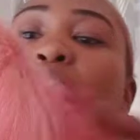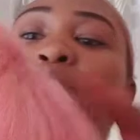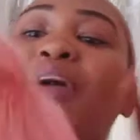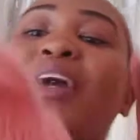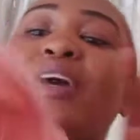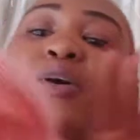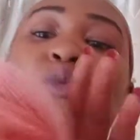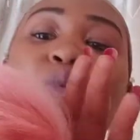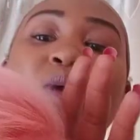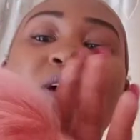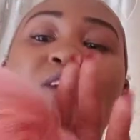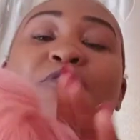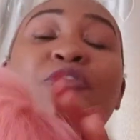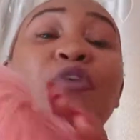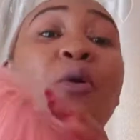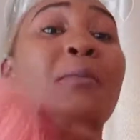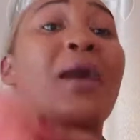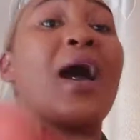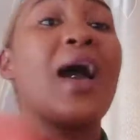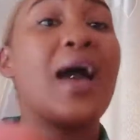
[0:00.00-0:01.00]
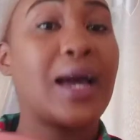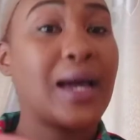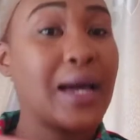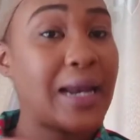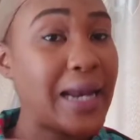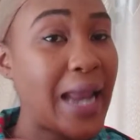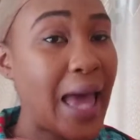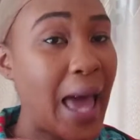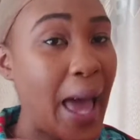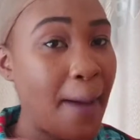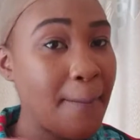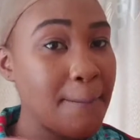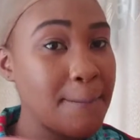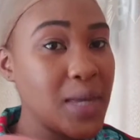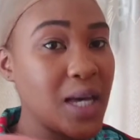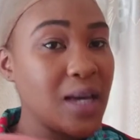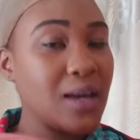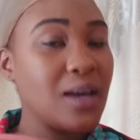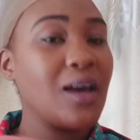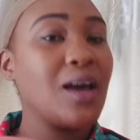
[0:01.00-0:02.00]
pink wig from
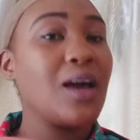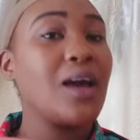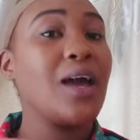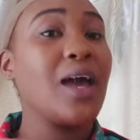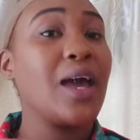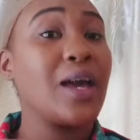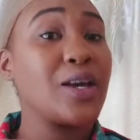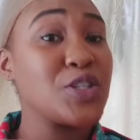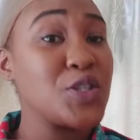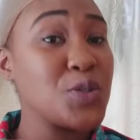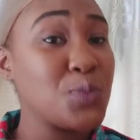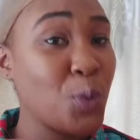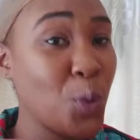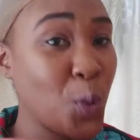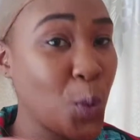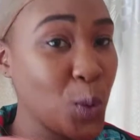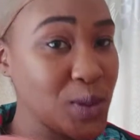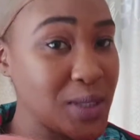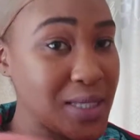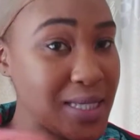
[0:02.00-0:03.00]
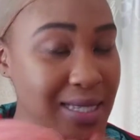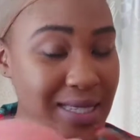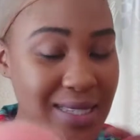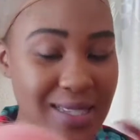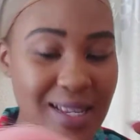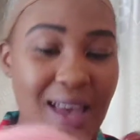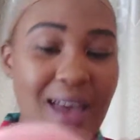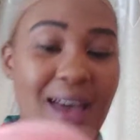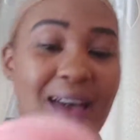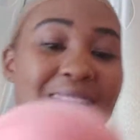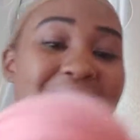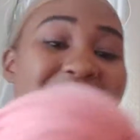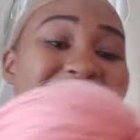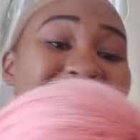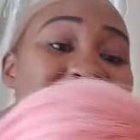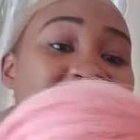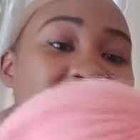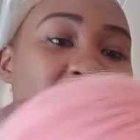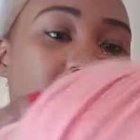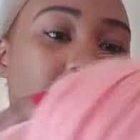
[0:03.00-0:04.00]
Glam Exports.
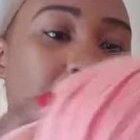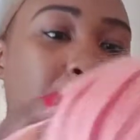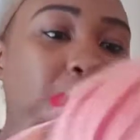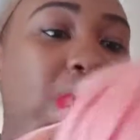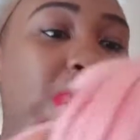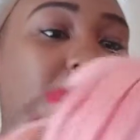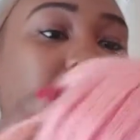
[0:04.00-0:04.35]
Glam